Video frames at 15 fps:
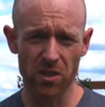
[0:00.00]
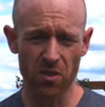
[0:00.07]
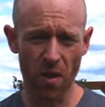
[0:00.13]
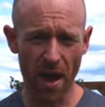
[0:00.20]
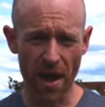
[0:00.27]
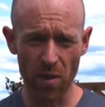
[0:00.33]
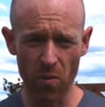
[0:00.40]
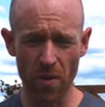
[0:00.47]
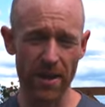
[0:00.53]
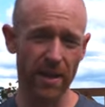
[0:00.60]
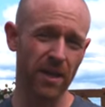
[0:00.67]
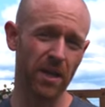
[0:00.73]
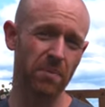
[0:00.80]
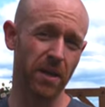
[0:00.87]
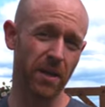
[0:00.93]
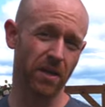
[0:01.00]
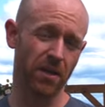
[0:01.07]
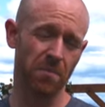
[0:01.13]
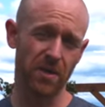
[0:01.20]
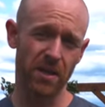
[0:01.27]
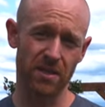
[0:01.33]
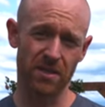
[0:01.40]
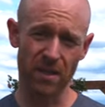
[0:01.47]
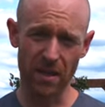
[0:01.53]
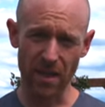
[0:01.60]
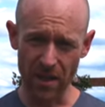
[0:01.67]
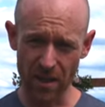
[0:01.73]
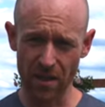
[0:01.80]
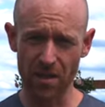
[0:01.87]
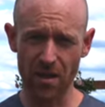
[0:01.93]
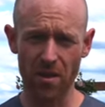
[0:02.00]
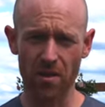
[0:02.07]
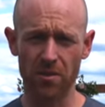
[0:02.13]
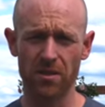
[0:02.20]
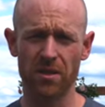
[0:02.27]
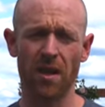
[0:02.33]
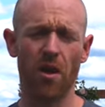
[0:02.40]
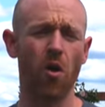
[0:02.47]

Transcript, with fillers: So I don't want anybody to miss any of those